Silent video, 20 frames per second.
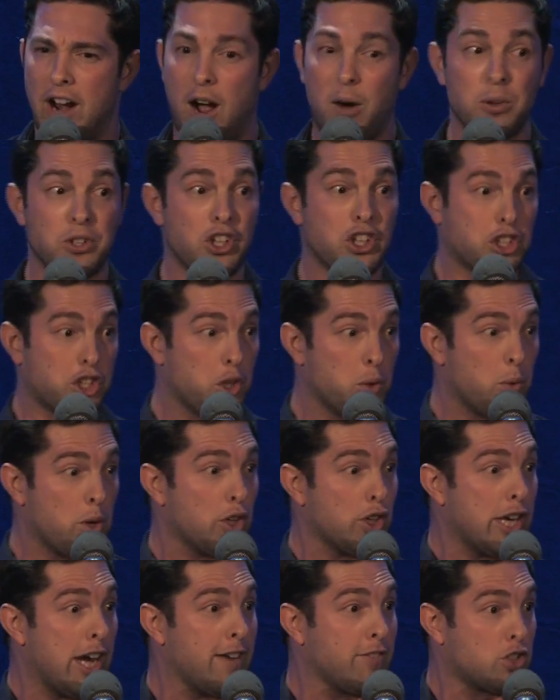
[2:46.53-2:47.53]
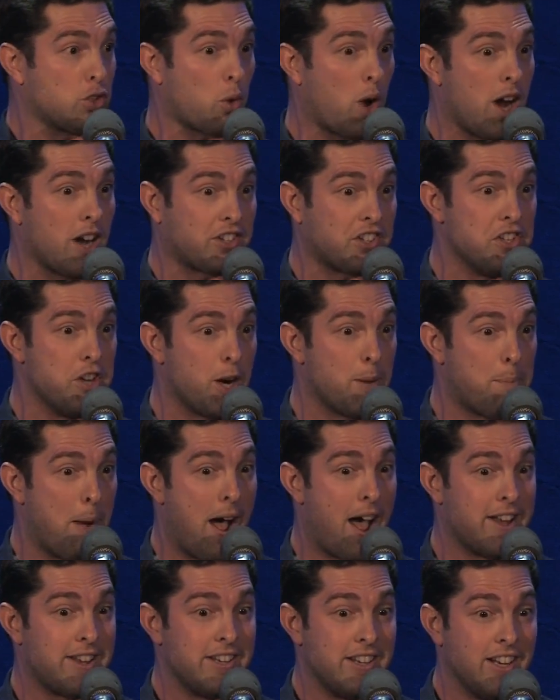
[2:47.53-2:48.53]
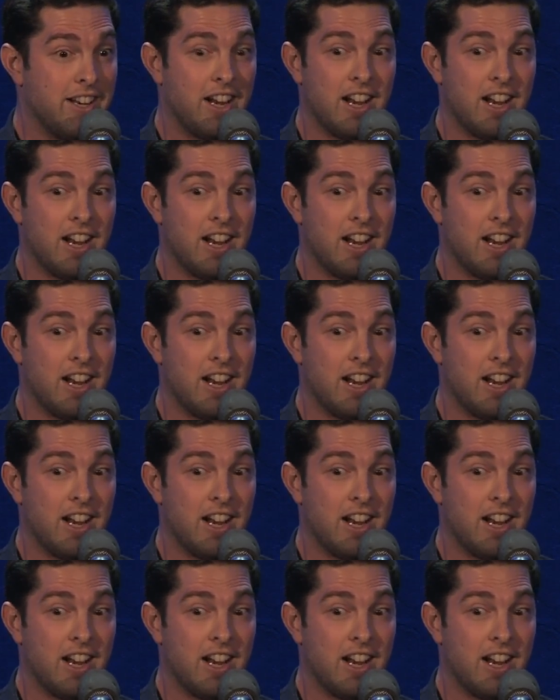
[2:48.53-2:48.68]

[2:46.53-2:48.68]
I was like, you really have drugs in your butt?